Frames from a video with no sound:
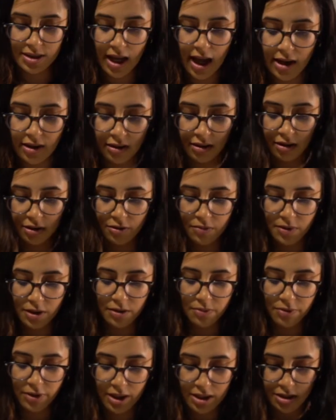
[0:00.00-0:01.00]
add a little bit
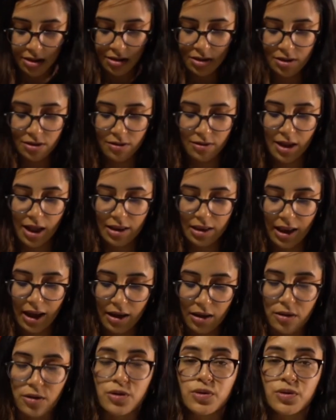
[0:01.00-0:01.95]
of pressure so that that